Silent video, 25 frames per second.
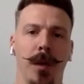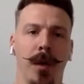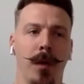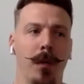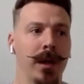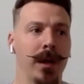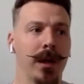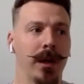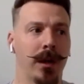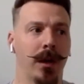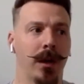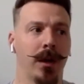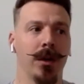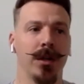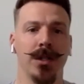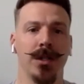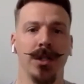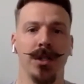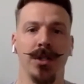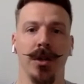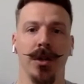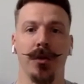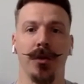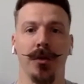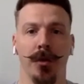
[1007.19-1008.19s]
and we encourage
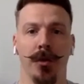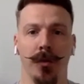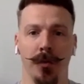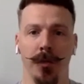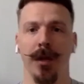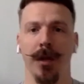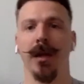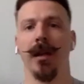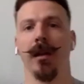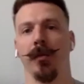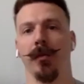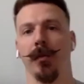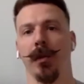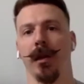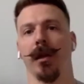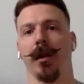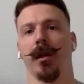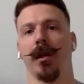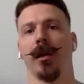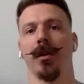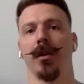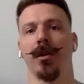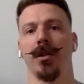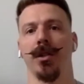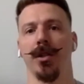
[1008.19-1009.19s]
each other to read, and we
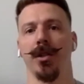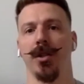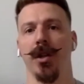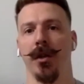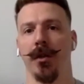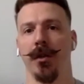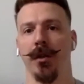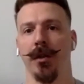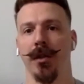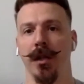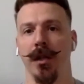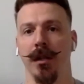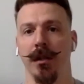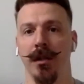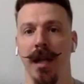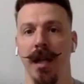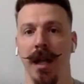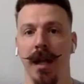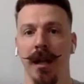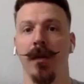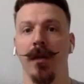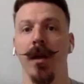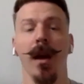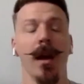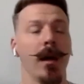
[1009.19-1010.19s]
encourage each other to
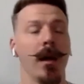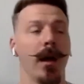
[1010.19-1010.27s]
take,